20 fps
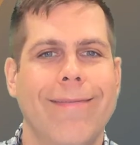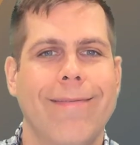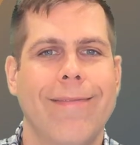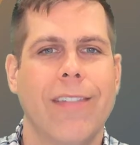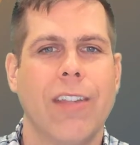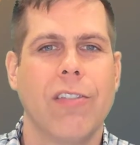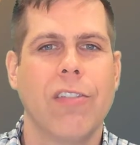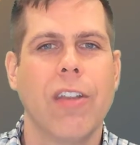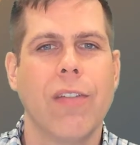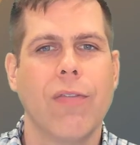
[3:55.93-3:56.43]

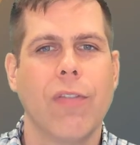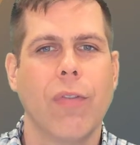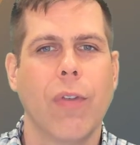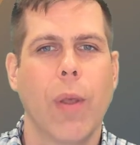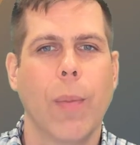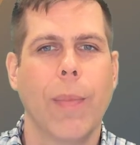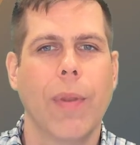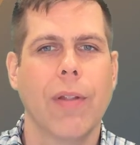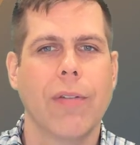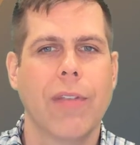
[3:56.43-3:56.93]
The Chief
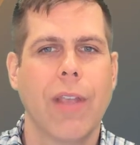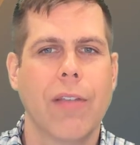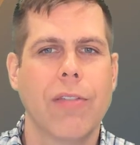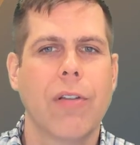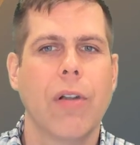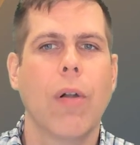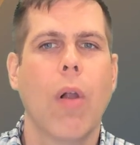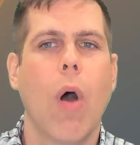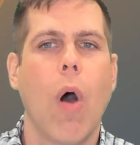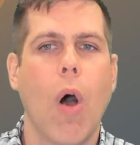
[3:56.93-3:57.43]
Developmental
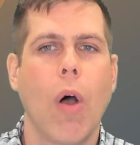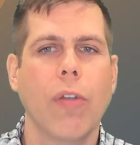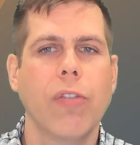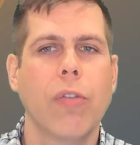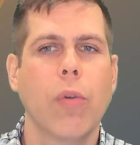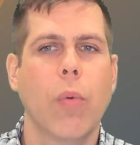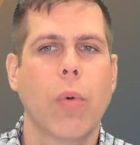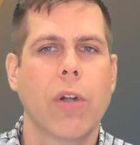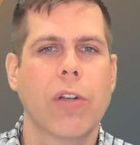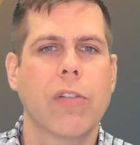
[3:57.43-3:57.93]
Tester
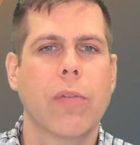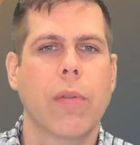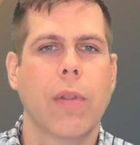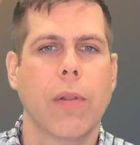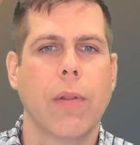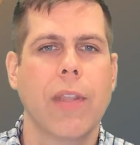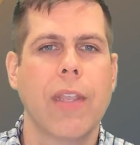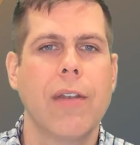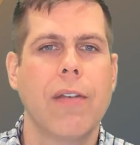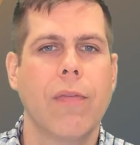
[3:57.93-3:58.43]
also works with
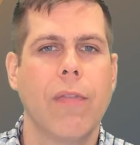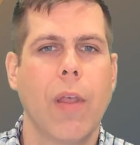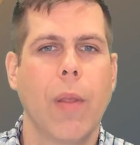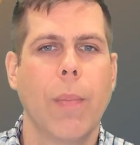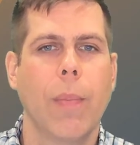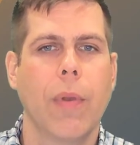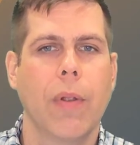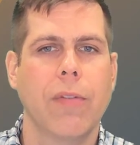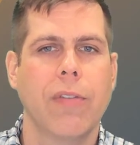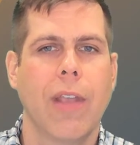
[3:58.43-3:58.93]
the Lead
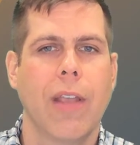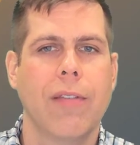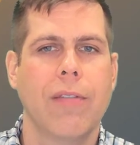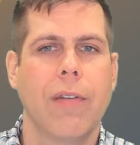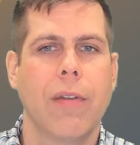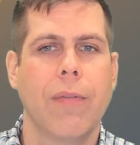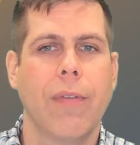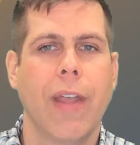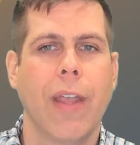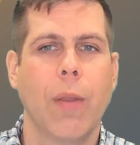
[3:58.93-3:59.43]
Developmental
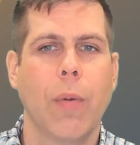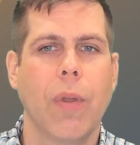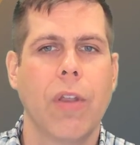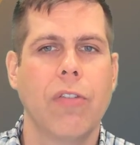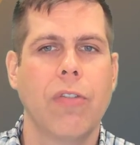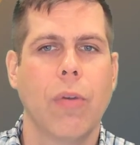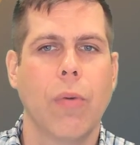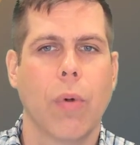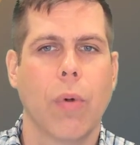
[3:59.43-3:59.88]
Test and Evaluation